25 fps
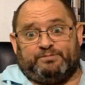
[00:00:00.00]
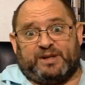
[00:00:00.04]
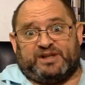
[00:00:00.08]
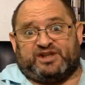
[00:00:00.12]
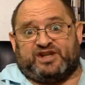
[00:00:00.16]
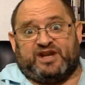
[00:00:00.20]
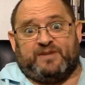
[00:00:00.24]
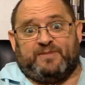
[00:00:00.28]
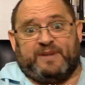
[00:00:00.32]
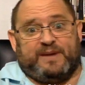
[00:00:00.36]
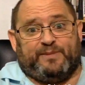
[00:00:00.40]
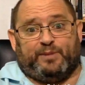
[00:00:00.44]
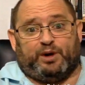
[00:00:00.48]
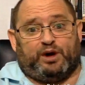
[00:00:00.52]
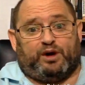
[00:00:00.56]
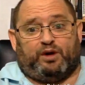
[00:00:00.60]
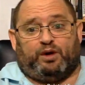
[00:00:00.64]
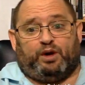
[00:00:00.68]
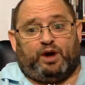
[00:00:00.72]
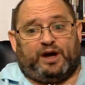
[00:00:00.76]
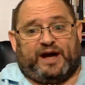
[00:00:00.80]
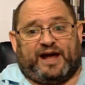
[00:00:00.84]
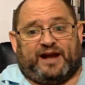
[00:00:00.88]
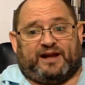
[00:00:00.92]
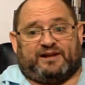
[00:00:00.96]
see, people don't
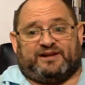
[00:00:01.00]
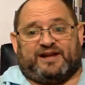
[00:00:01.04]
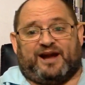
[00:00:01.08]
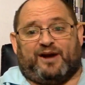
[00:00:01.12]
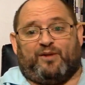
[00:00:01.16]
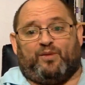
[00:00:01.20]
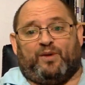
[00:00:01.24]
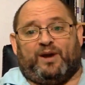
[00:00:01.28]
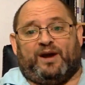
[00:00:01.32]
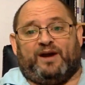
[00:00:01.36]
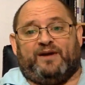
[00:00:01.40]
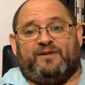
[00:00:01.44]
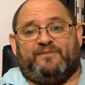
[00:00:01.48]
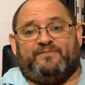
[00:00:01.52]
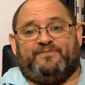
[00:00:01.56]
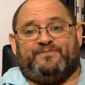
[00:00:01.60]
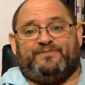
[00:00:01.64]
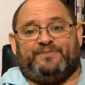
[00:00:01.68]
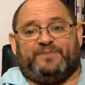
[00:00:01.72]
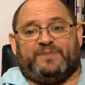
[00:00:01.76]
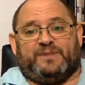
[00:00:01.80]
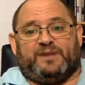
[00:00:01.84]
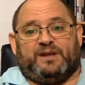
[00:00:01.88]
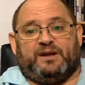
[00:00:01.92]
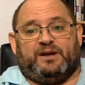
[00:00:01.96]
look at it that way.
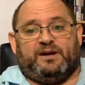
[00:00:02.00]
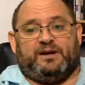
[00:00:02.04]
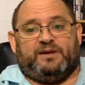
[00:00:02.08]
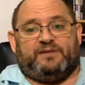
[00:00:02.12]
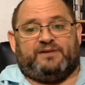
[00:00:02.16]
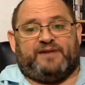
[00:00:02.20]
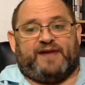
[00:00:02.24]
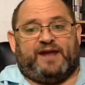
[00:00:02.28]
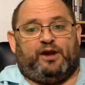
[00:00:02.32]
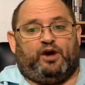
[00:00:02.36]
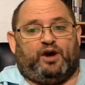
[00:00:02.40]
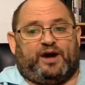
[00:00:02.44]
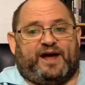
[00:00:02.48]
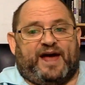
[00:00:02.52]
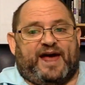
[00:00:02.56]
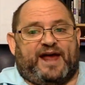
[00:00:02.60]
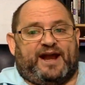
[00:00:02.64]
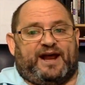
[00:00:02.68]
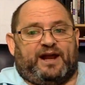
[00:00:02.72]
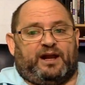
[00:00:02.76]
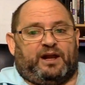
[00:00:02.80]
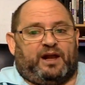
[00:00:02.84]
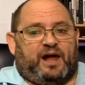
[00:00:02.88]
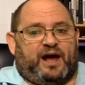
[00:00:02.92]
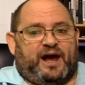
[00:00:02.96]
They look at
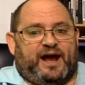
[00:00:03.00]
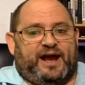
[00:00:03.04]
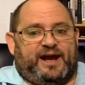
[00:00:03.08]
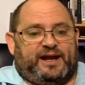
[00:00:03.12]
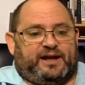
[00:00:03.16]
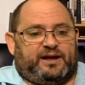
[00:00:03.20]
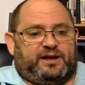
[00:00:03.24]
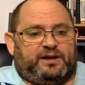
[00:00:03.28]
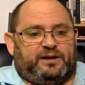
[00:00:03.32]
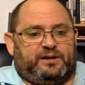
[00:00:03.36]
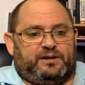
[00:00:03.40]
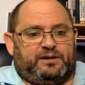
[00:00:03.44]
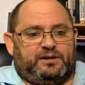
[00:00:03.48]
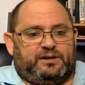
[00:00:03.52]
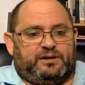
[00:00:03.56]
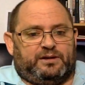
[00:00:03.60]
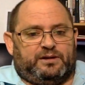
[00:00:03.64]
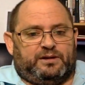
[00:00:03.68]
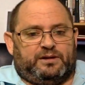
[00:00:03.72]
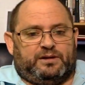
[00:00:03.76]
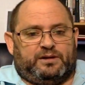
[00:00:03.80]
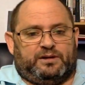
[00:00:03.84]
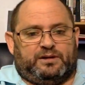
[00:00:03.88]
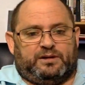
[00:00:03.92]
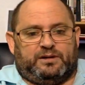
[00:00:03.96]
it like,
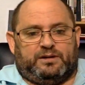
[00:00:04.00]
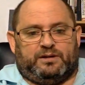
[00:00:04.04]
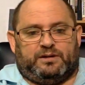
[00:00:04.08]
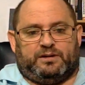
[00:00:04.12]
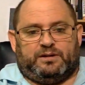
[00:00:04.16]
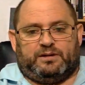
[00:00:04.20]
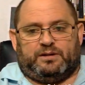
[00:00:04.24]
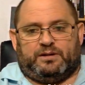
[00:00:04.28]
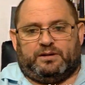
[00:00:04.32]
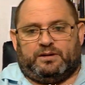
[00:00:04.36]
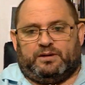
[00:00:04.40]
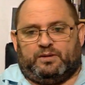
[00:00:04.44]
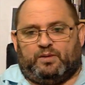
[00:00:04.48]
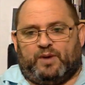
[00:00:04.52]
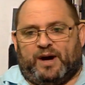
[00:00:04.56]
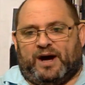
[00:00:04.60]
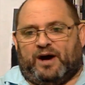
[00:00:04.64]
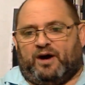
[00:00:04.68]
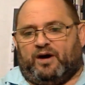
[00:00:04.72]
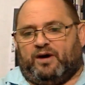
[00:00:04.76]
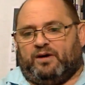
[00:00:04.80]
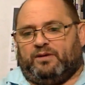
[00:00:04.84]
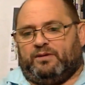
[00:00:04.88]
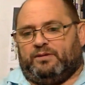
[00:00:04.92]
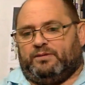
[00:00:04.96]

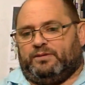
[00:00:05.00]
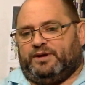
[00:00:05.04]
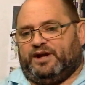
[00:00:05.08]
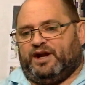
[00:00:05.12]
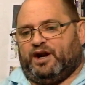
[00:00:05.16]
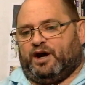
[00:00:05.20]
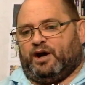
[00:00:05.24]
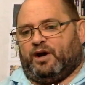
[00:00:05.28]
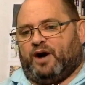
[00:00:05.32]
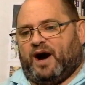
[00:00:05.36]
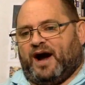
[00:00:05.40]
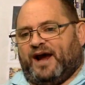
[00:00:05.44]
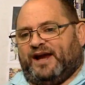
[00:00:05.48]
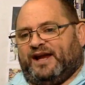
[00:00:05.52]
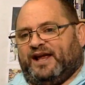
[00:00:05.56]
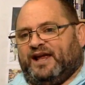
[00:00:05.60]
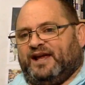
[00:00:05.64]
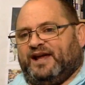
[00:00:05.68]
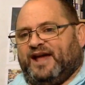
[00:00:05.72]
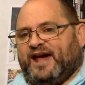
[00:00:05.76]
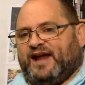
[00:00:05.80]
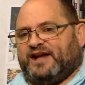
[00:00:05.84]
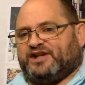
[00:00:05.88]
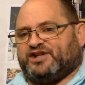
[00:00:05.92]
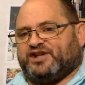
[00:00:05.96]
well, you know, I can
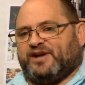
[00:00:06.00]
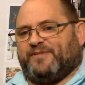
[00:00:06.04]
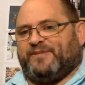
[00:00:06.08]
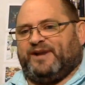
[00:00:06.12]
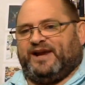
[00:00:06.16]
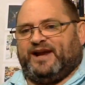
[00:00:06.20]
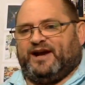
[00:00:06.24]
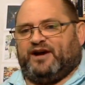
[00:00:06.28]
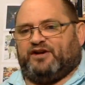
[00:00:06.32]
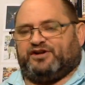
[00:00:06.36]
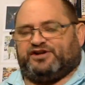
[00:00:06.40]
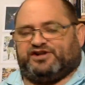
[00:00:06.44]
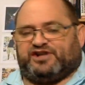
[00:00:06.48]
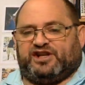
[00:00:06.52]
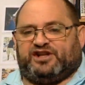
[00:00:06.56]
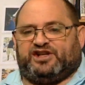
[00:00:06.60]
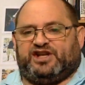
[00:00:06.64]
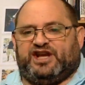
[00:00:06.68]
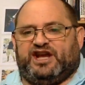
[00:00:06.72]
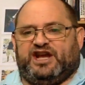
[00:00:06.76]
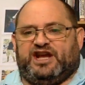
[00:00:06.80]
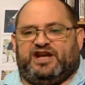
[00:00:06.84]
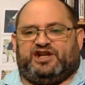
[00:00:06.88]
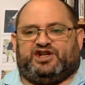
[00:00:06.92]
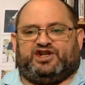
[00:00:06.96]
get somebody else to
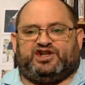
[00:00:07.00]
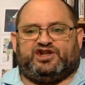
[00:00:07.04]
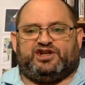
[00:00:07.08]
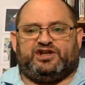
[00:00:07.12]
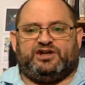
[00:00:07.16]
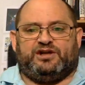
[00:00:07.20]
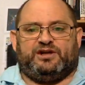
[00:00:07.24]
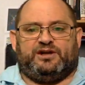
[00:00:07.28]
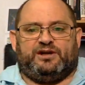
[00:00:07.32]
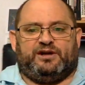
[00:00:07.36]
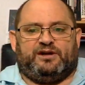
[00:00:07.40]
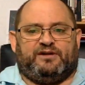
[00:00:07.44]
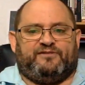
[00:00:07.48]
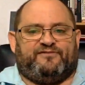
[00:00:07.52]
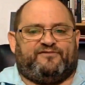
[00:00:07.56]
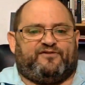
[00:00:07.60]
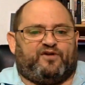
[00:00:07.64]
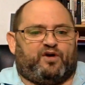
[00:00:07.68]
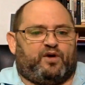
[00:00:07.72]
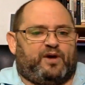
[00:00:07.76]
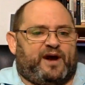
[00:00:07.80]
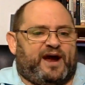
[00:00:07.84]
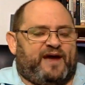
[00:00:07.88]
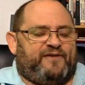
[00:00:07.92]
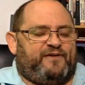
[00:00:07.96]
teach
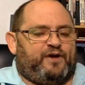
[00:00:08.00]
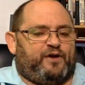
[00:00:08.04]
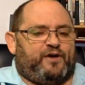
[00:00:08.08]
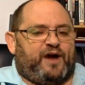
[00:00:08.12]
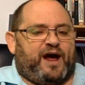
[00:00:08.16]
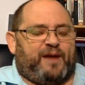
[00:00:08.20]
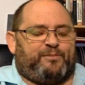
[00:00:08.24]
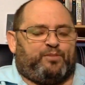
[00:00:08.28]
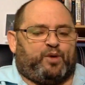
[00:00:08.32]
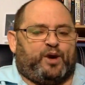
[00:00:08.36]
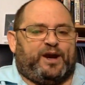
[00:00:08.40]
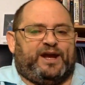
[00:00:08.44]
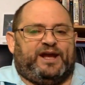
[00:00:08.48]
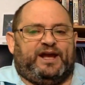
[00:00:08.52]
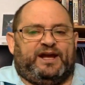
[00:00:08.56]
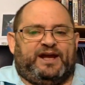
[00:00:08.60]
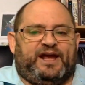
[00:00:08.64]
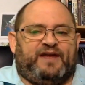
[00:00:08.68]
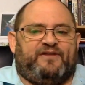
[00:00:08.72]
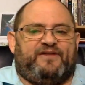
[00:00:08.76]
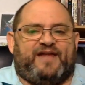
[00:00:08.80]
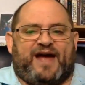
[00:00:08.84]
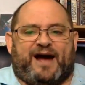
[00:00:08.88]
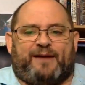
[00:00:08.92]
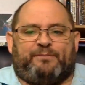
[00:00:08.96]
and they're not bringing
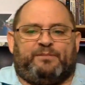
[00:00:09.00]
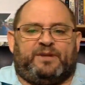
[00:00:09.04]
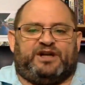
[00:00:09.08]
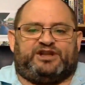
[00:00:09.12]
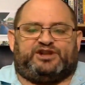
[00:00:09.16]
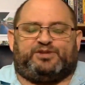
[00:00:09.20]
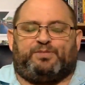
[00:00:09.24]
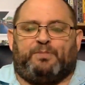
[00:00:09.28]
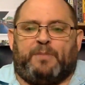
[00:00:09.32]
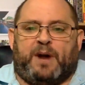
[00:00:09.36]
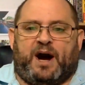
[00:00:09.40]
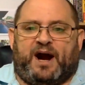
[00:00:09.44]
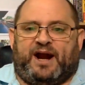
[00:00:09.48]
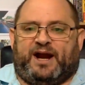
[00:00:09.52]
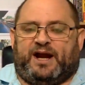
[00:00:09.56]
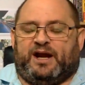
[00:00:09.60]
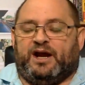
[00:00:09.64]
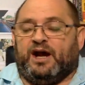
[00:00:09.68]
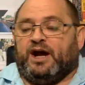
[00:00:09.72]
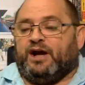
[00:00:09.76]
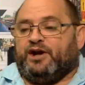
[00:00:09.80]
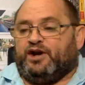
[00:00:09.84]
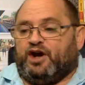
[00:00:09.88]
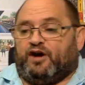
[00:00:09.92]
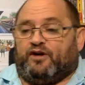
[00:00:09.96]
in that much money.
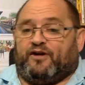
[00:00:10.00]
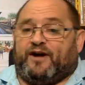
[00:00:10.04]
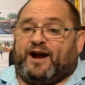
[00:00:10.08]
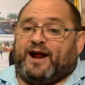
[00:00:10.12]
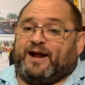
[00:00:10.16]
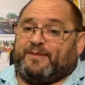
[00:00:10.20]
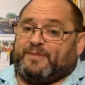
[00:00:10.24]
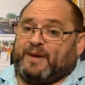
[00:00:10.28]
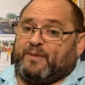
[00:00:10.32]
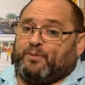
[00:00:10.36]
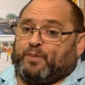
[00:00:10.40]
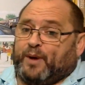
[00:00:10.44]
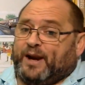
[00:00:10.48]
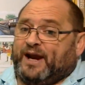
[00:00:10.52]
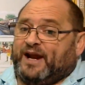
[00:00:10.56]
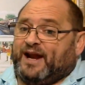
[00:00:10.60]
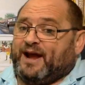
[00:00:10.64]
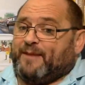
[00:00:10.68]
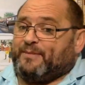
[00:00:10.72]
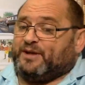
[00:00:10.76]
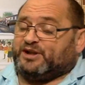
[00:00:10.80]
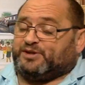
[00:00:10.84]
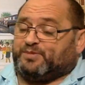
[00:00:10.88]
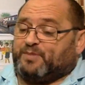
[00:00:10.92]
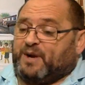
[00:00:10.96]
No, they're bringing
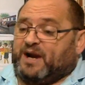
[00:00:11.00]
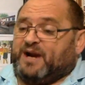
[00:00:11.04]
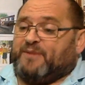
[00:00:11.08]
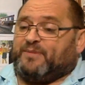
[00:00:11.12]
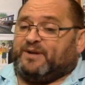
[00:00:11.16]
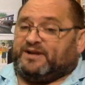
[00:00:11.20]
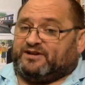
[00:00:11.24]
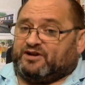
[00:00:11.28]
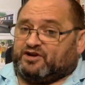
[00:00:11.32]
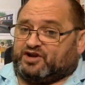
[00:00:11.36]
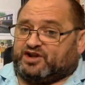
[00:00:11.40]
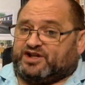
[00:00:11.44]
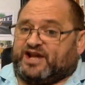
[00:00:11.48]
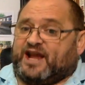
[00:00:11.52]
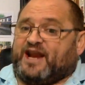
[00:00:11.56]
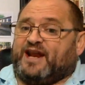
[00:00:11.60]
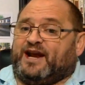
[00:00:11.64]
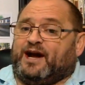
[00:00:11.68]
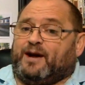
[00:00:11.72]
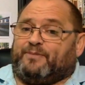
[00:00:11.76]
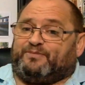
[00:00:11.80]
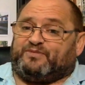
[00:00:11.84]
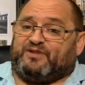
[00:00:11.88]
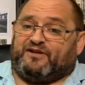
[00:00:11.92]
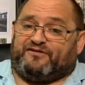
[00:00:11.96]
that much money, but they're
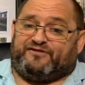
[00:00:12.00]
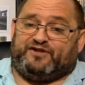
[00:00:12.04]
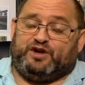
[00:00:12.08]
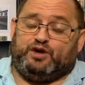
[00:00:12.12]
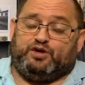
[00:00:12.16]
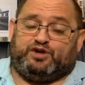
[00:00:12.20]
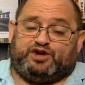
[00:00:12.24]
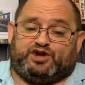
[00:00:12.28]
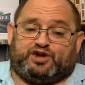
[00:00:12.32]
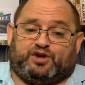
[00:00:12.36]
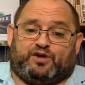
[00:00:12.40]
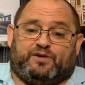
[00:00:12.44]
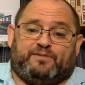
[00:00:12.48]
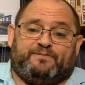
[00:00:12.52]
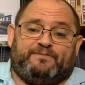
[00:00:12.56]
setting up the future.